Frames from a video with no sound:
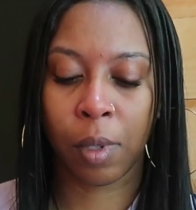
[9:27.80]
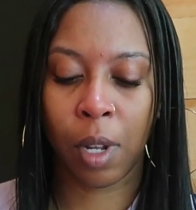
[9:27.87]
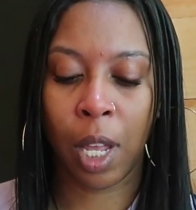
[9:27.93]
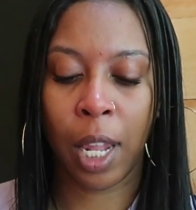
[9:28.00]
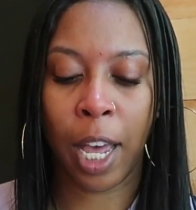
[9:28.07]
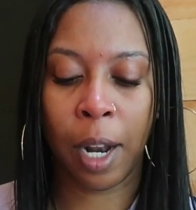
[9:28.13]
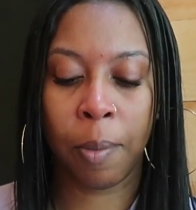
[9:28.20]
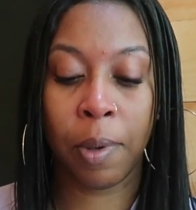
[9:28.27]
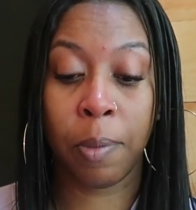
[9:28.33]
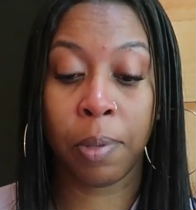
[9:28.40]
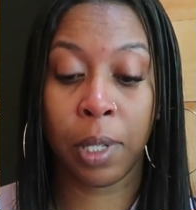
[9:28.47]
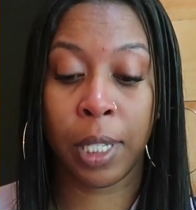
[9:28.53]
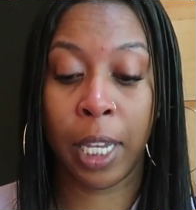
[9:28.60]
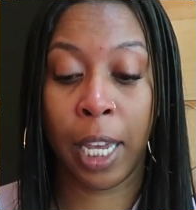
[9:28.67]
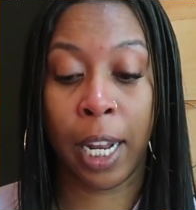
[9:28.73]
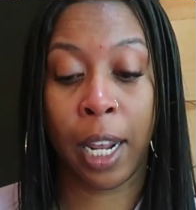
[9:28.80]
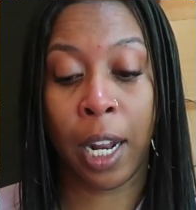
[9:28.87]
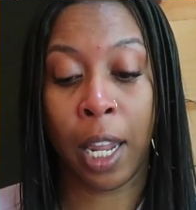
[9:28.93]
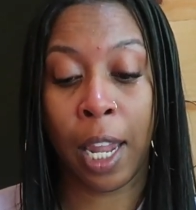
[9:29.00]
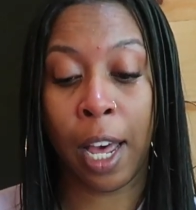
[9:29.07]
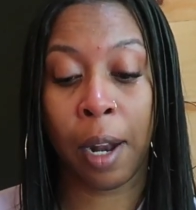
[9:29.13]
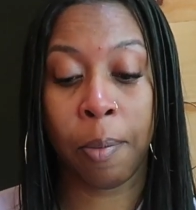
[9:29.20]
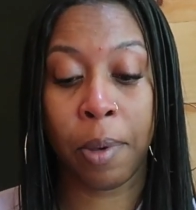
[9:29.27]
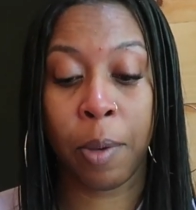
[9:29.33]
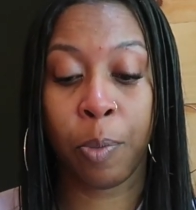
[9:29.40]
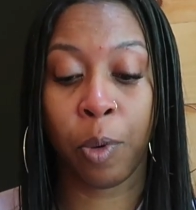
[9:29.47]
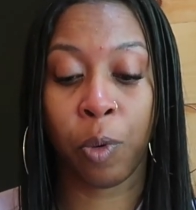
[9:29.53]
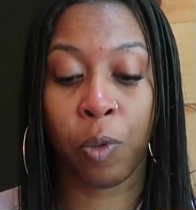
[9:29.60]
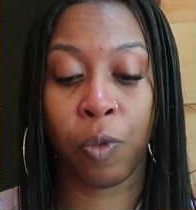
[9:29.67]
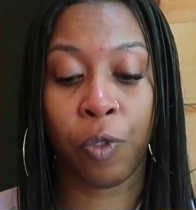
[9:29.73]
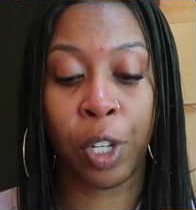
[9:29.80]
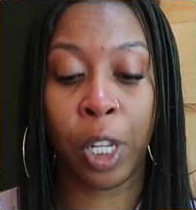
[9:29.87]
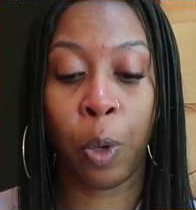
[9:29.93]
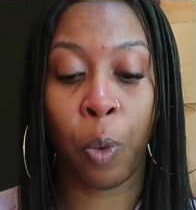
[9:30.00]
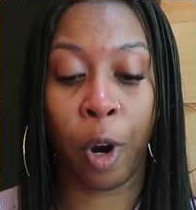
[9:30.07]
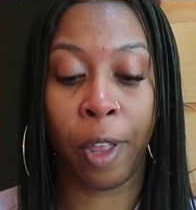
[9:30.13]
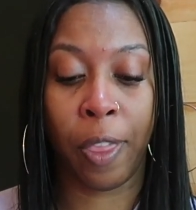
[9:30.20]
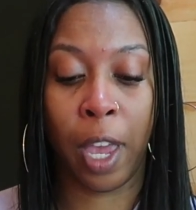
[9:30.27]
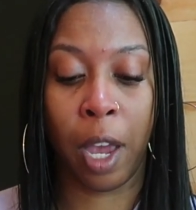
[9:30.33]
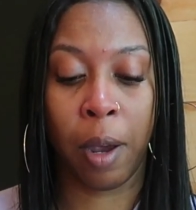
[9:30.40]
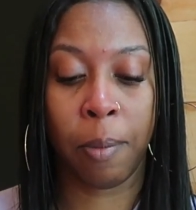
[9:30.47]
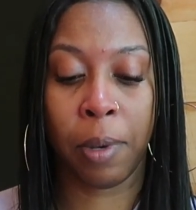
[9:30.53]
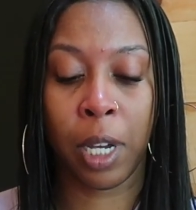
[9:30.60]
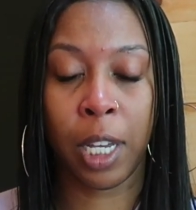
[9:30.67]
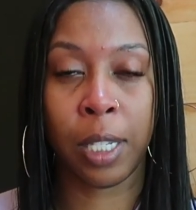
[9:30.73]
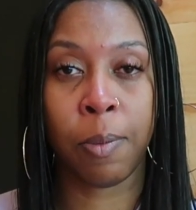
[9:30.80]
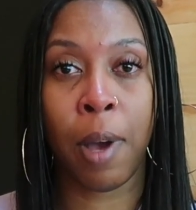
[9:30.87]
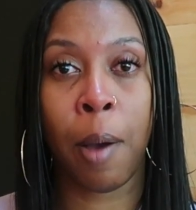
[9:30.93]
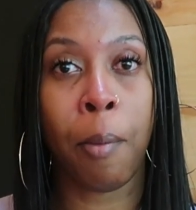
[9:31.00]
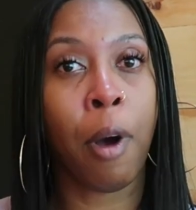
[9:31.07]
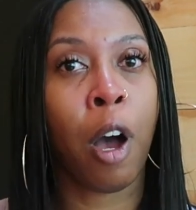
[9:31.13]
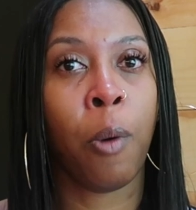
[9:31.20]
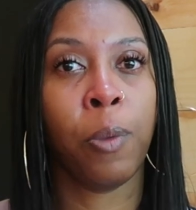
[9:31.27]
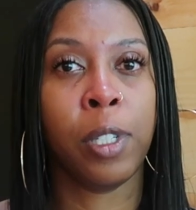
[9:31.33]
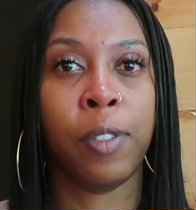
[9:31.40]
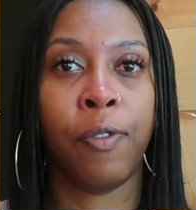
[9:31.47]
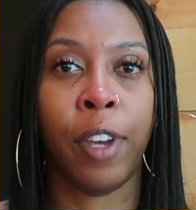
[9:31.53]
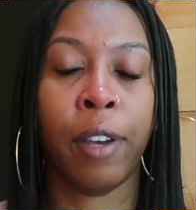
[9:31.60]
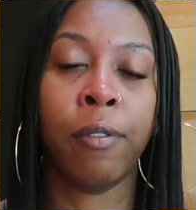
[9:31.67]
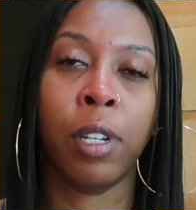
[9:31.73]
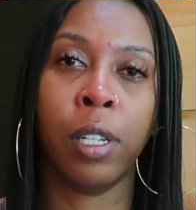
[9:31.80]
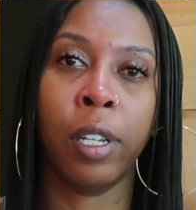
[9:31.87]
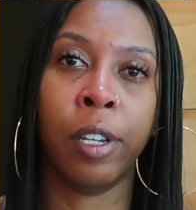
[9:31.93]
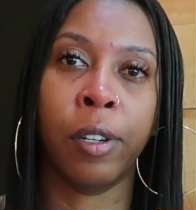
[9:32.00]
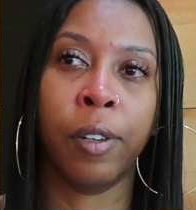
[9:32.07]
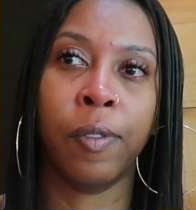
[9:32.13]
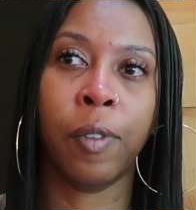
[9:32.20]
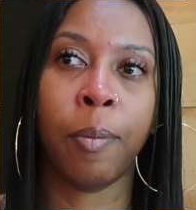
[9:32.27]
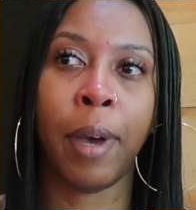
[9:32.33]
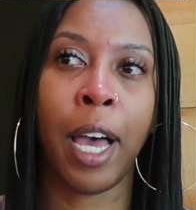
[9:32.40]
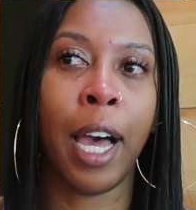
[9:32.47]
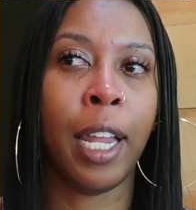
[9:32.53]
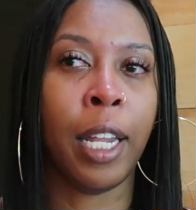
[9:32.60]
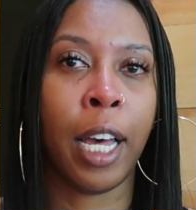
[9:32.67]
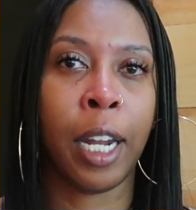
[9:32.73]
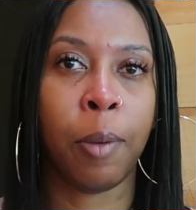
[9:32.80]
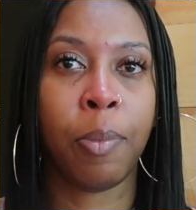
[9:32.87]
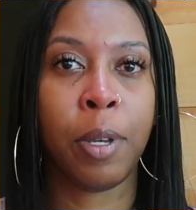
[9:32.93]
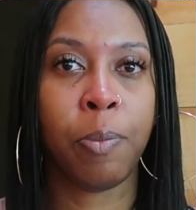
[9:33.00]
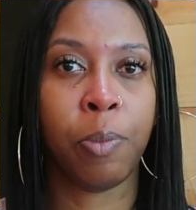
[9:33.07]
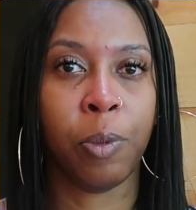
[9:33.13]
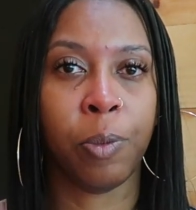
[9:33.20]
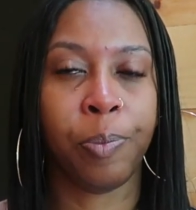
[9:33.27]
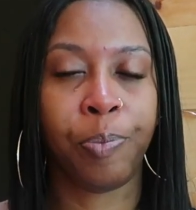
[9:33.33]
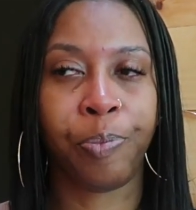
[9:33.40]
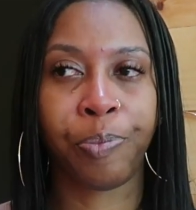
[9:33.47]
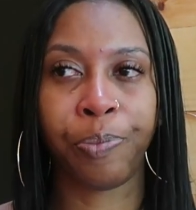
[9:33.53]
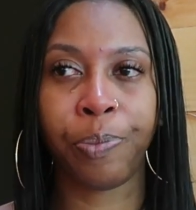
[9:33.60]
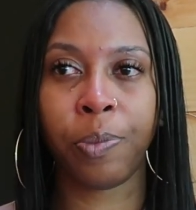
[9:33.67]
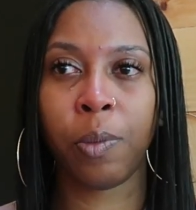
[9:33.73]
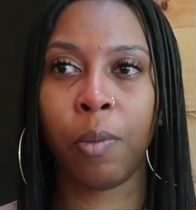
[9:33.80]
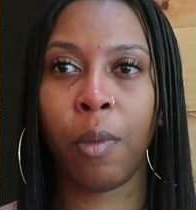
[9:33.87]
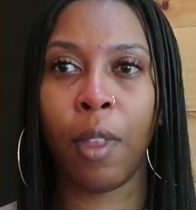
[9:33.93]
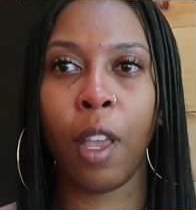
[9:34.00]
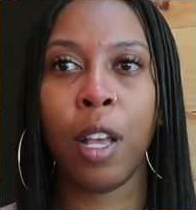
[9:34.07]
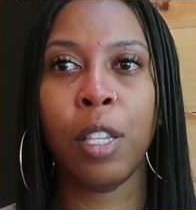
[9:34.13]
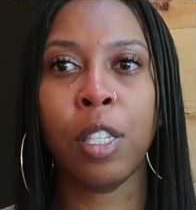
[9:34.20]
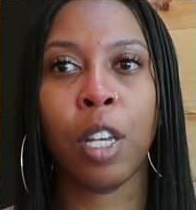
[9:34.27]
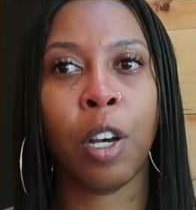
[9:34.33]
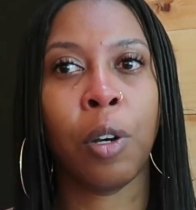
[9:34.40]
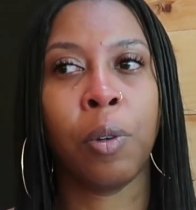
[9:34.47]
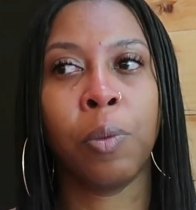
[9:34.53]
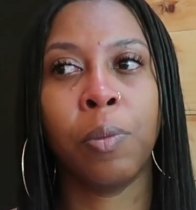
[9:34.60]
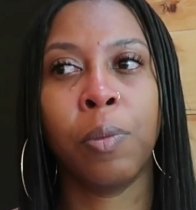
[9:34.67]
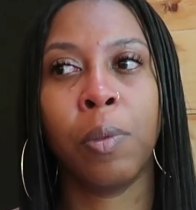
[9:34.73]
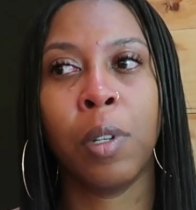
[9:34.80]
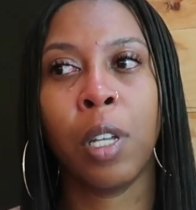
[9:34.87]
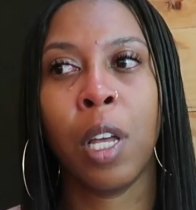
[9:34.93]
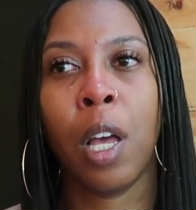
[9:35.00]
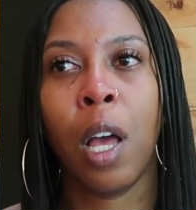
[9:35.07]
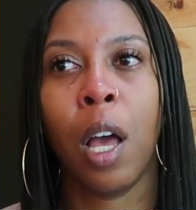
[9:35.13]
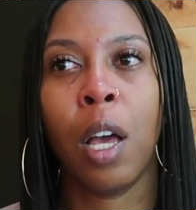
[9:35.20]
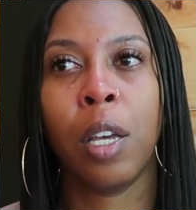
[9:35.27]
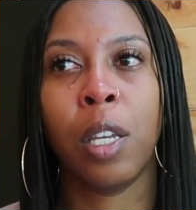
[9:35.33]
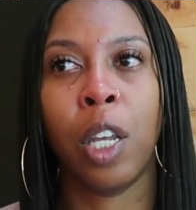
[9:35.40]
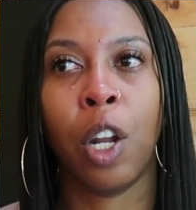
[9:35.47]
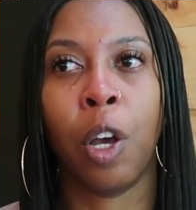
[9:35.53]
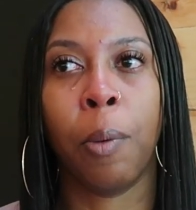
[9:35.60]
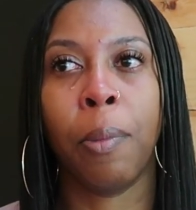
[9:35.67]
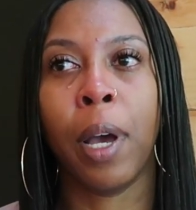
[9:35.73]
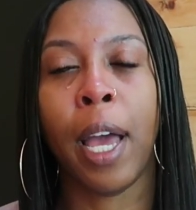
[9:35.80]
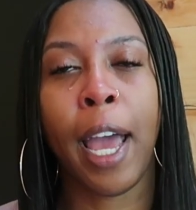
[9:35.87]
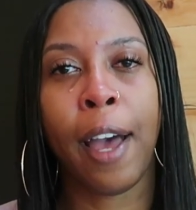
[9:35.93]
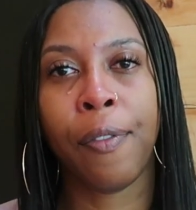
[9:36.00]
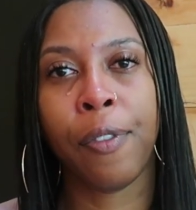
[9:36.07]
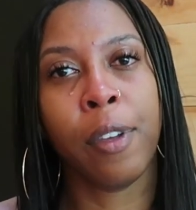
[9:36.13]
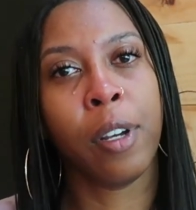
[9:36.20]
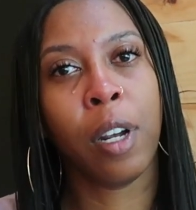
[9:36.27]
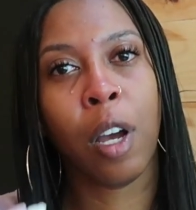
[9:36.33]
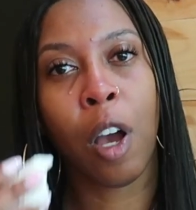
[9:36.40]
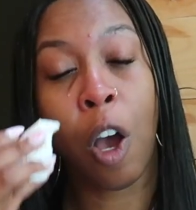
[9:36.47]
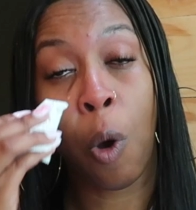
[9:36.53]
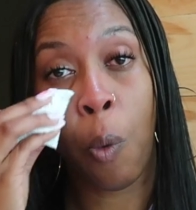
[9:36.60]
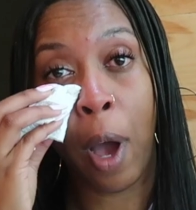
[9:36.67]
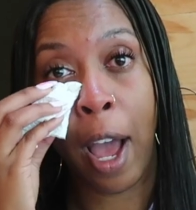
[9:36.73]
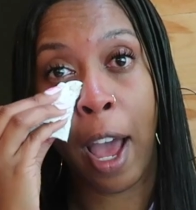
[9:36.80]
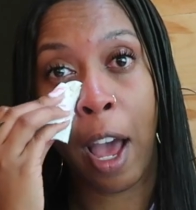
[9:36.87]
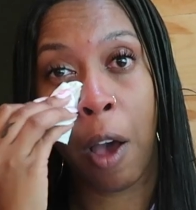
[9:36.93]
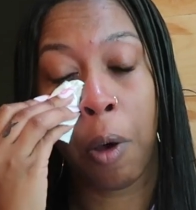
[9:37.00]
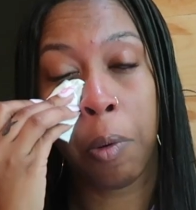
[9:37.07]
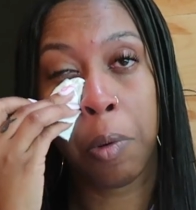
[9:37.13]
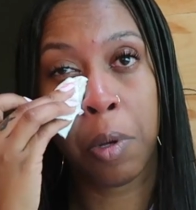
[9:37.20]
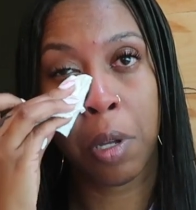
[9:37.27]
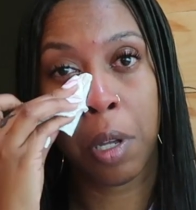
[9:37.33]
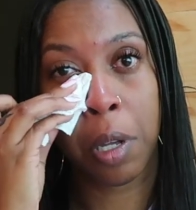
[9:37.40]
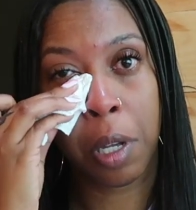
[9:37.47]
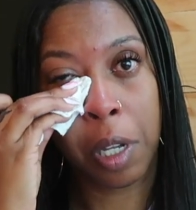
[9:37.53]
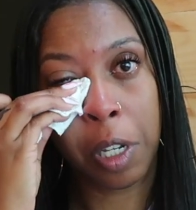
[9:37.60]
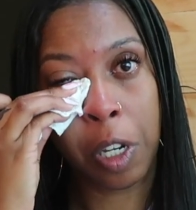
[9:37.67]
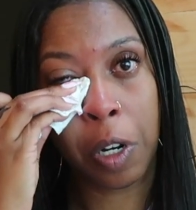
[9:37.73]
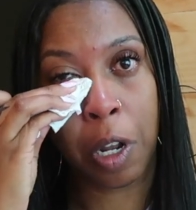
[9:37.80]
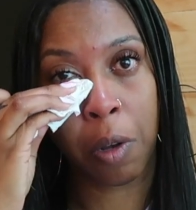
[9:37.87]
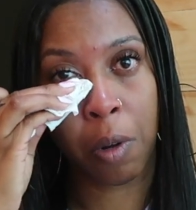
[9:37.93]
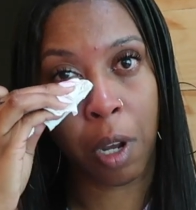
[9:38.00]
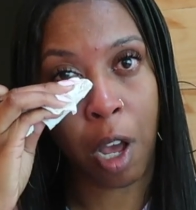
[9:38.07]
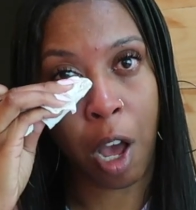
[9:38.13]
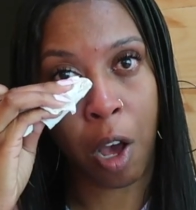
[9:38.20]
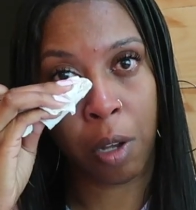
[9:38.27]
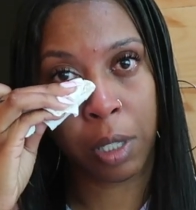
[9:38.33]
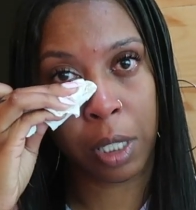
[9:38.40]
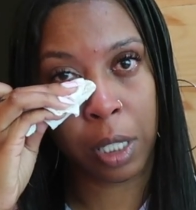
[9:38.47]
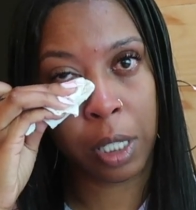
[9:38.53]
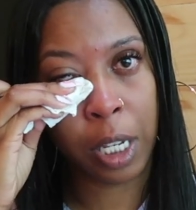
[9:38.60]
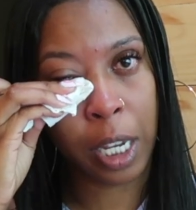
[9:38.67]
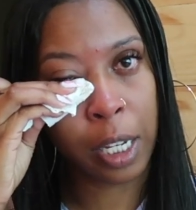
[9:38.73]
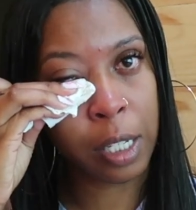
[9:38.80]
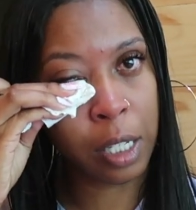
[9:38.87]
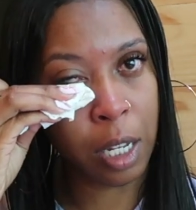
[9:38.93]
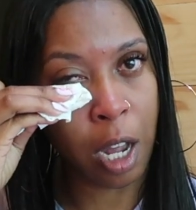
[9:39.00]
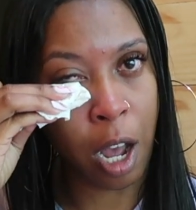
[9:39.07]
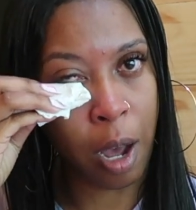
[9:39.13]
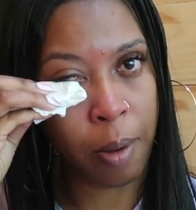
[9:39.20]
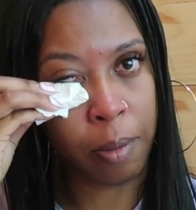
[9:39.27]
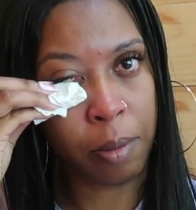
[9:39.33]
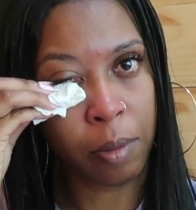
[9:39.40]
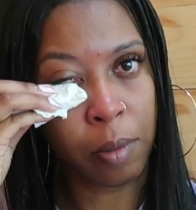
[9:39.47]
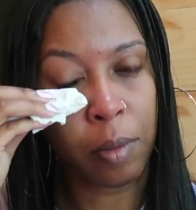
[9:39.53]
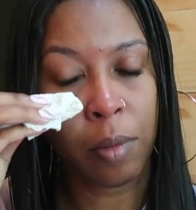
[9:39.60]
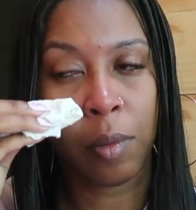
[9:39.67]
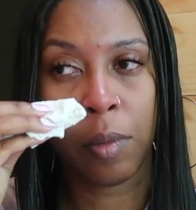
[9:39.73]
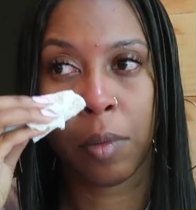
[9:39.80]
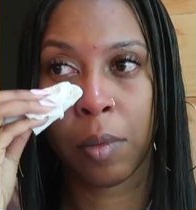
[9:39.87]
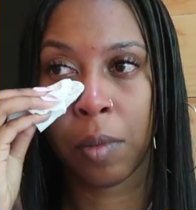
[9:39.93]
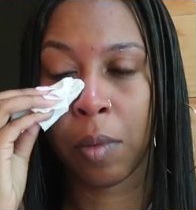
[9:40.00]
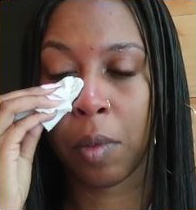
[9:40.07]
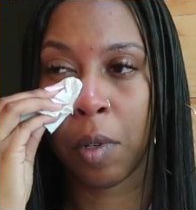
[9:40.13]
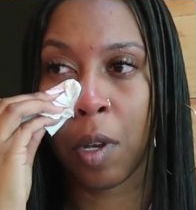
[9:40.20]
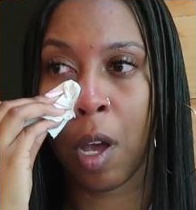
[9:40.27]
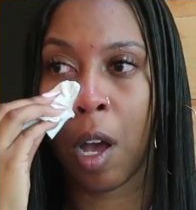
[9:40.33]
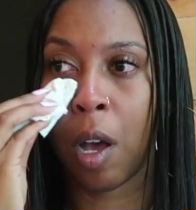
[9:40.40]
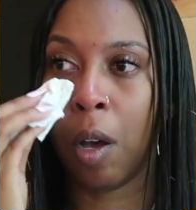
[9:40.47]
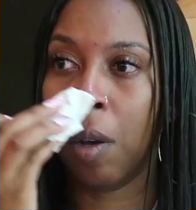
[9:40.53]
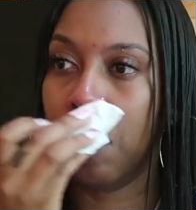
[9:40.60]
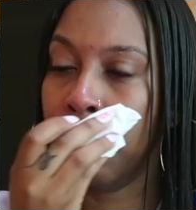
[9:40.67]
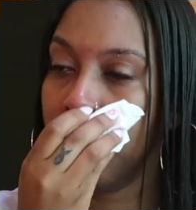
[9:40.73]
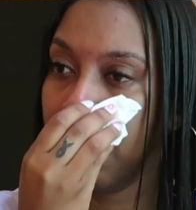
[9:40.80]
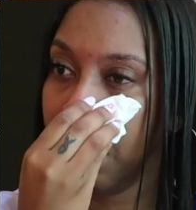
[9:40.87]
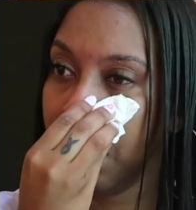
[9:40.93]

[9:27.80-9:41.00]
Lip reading: A lot of people say that. A lot of people really were there, because my mom was very loved by a lot of people. So, you know, but after a while, you know, the calls and texts stopped. You